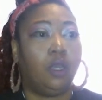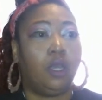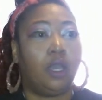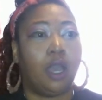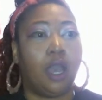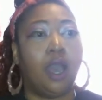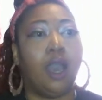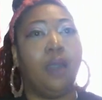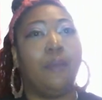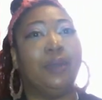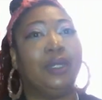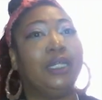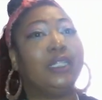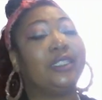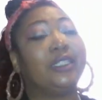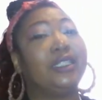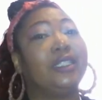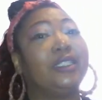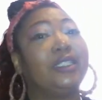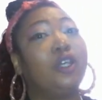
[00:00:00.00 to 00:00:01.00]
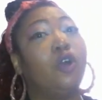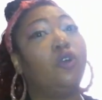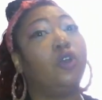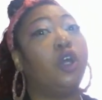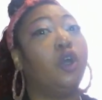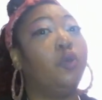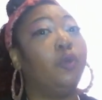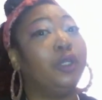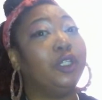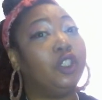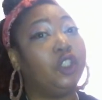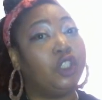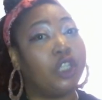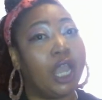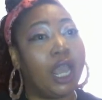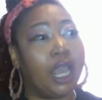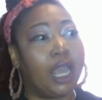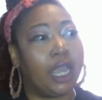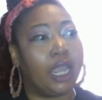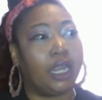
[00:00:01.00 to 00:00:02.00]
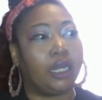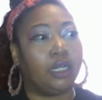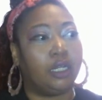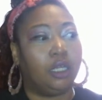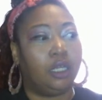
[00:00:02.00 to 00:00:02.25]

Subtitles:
And it's a solo with Jane,